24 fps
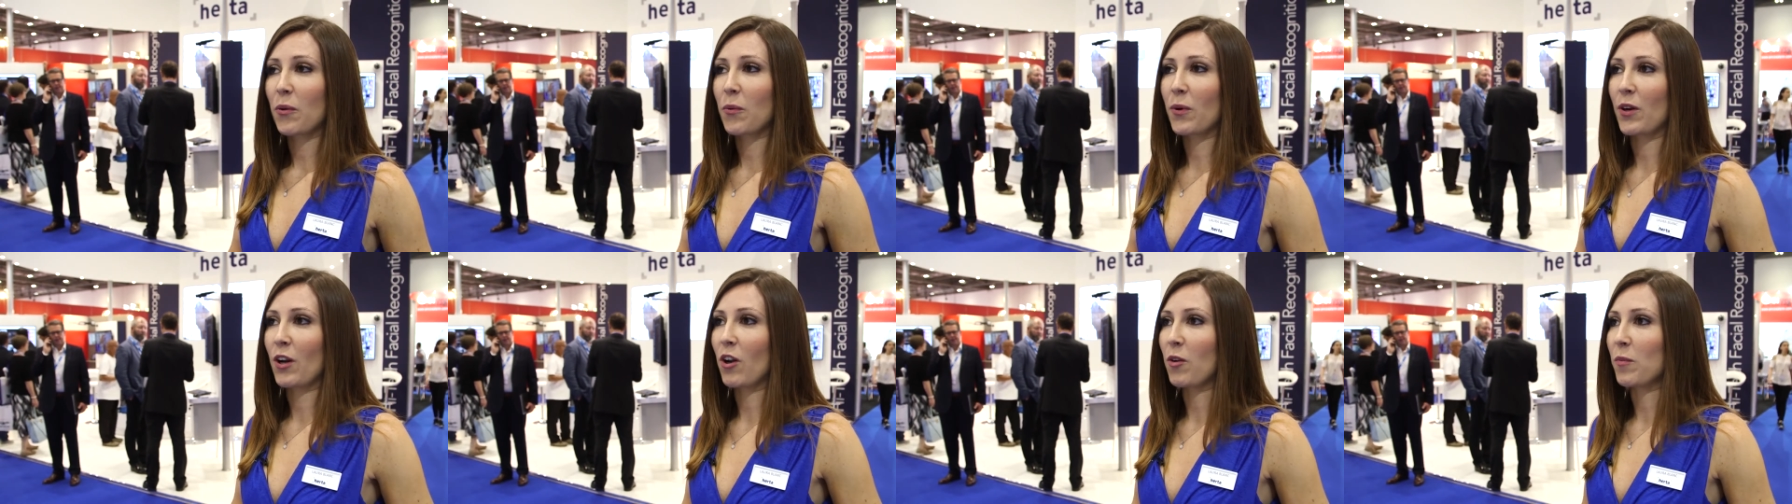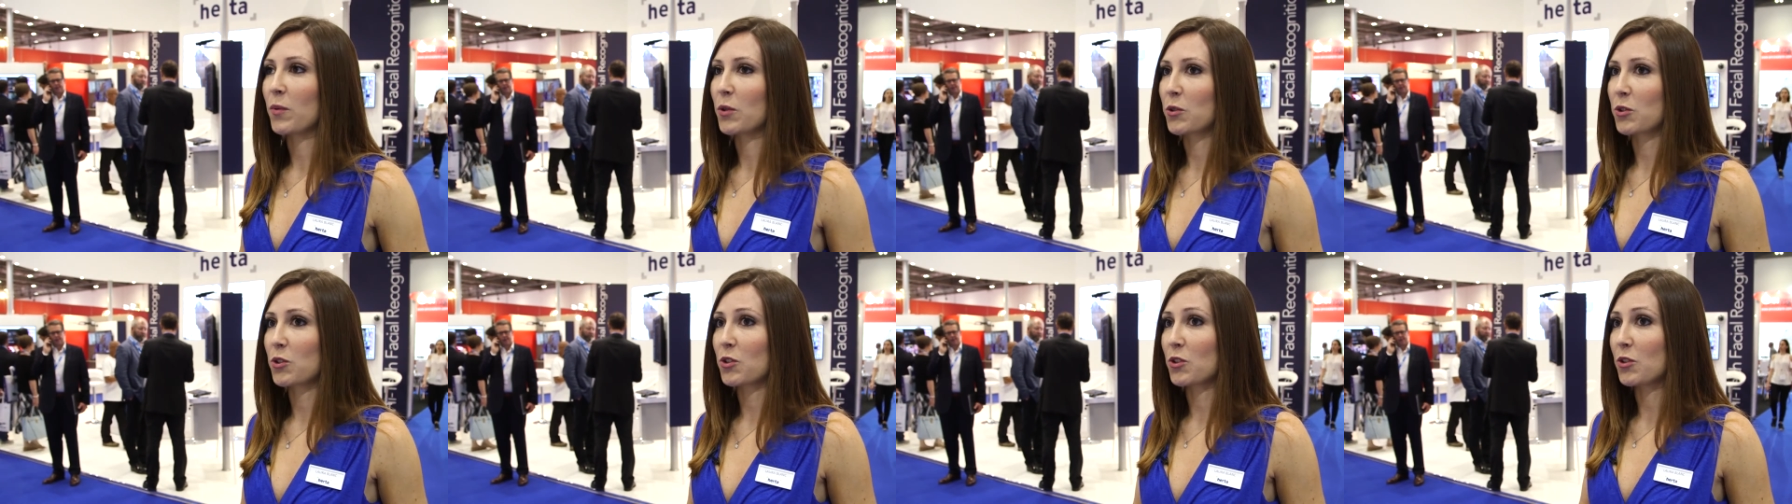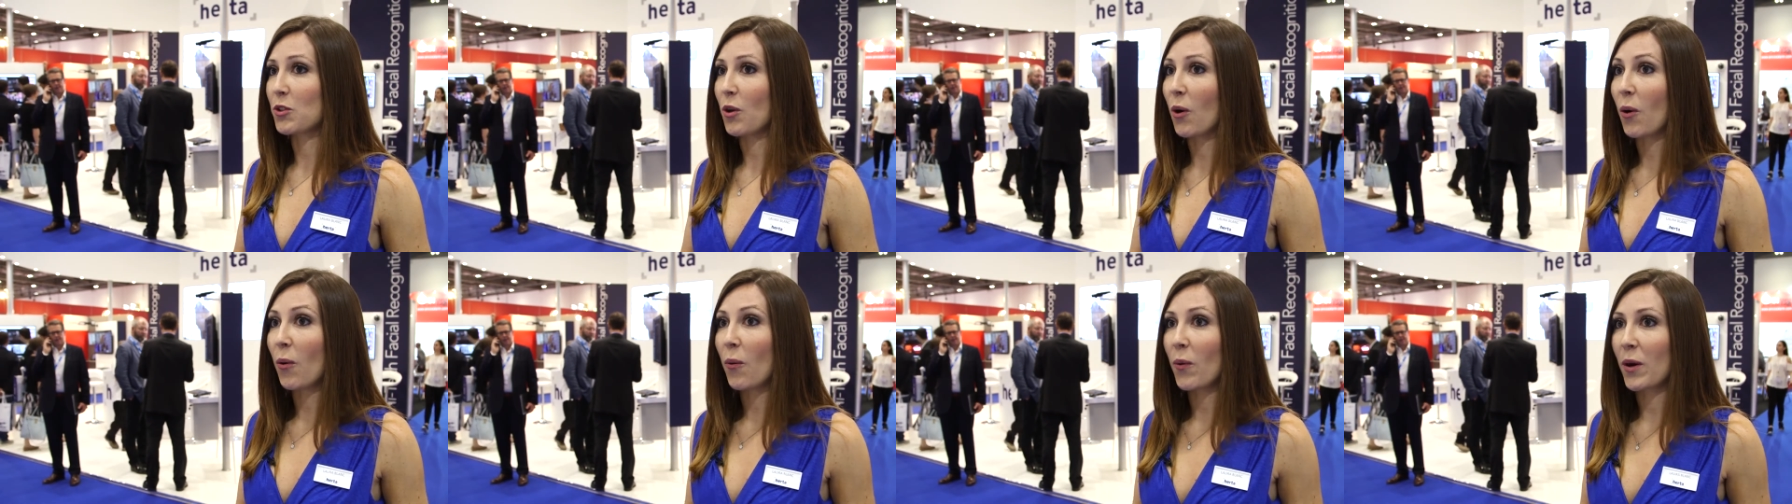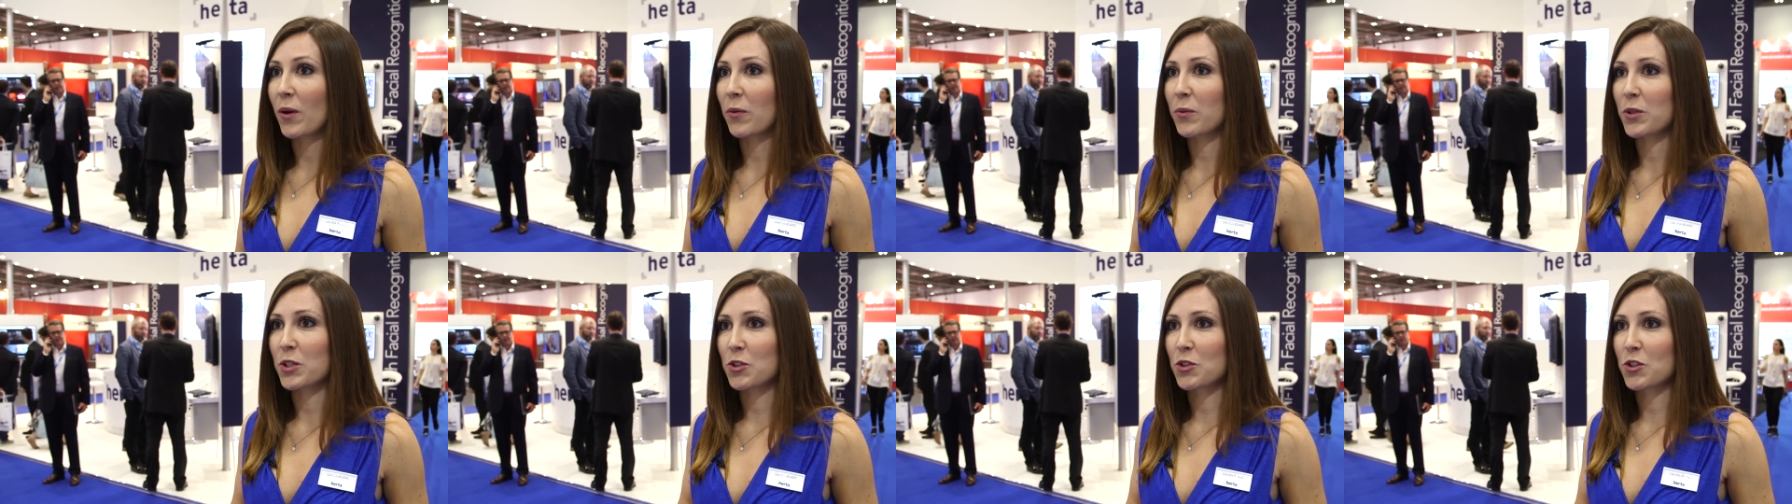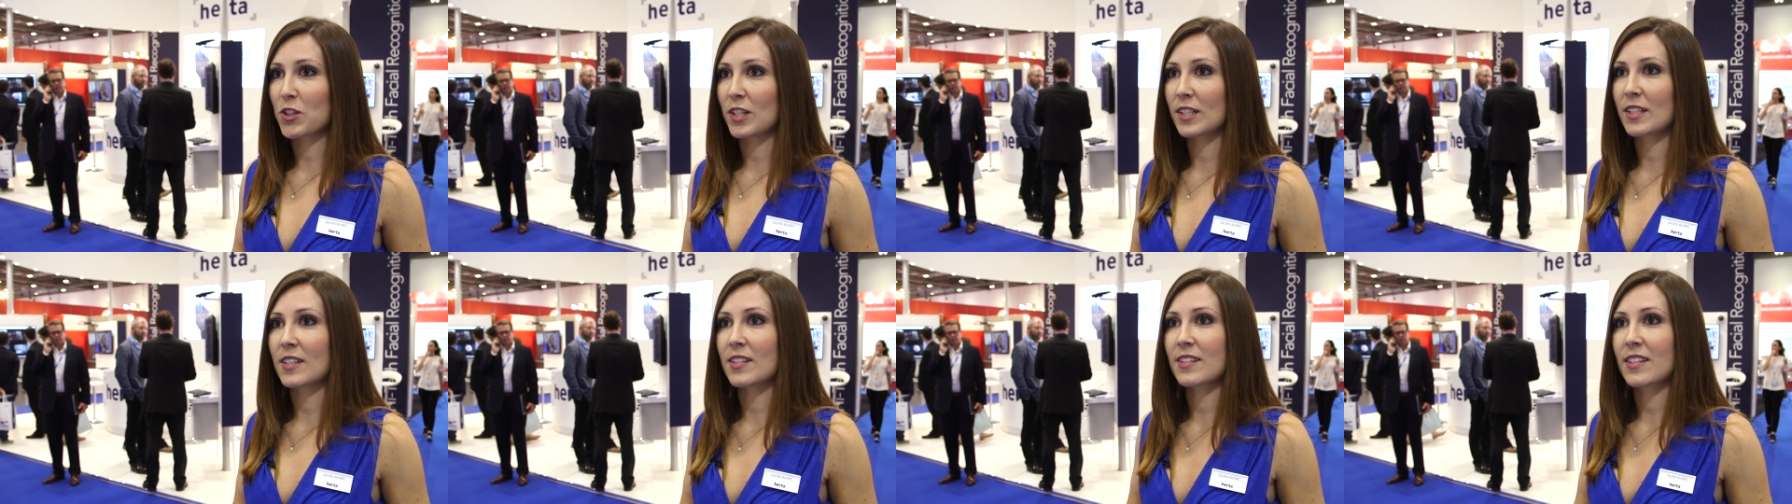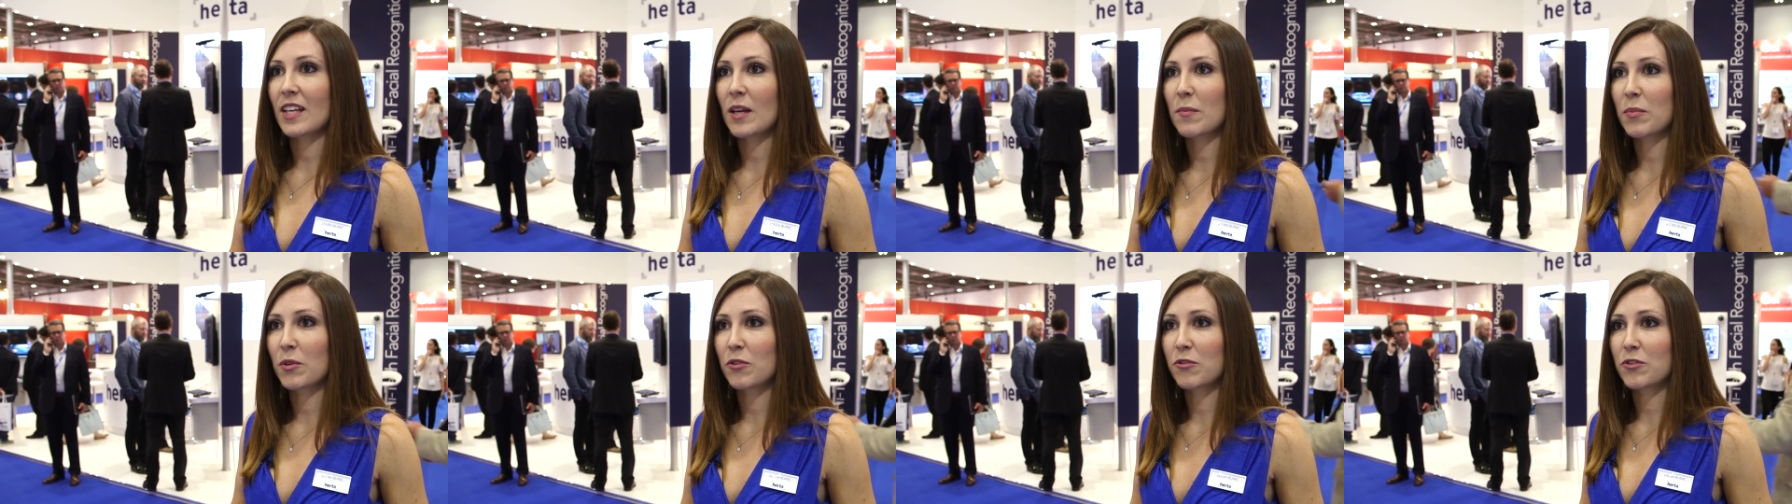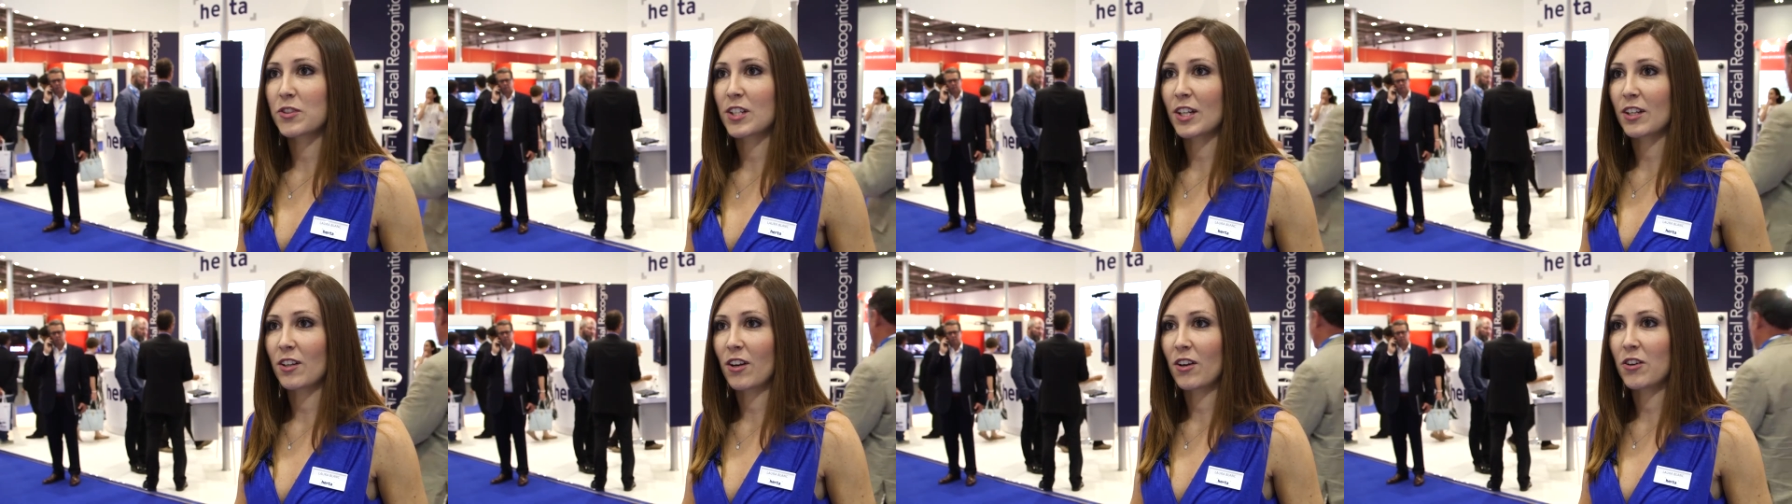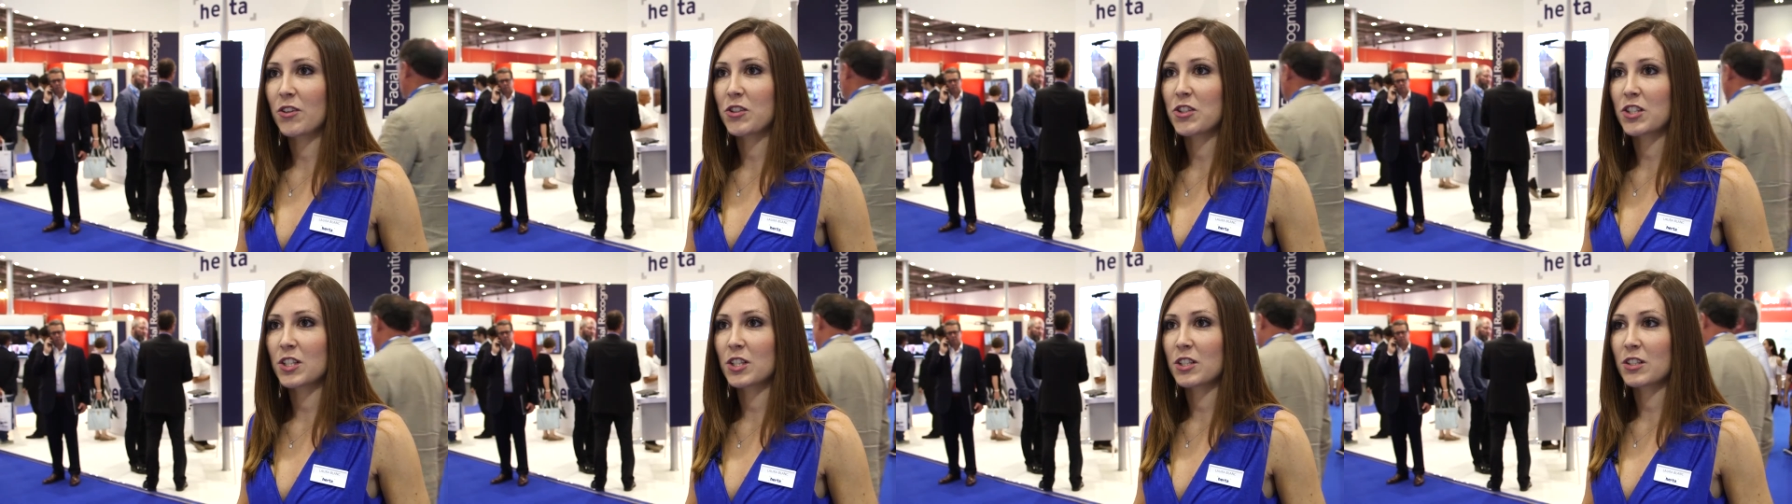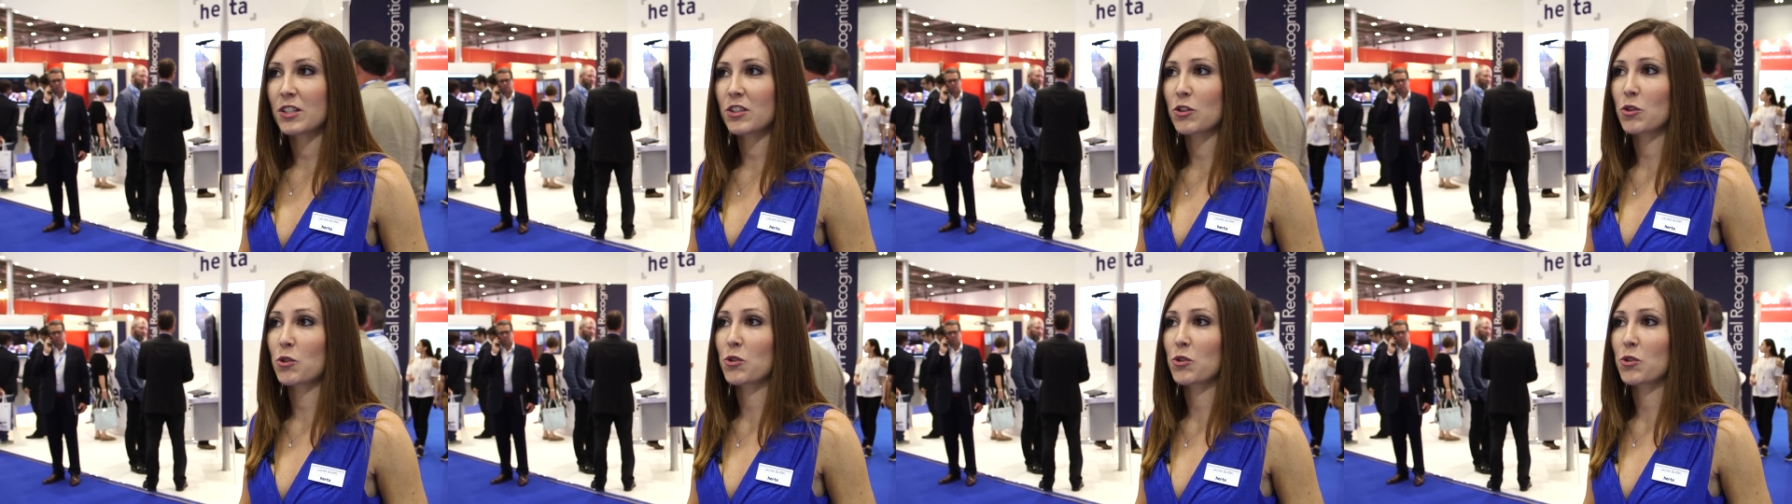when almost no one was using this type of technology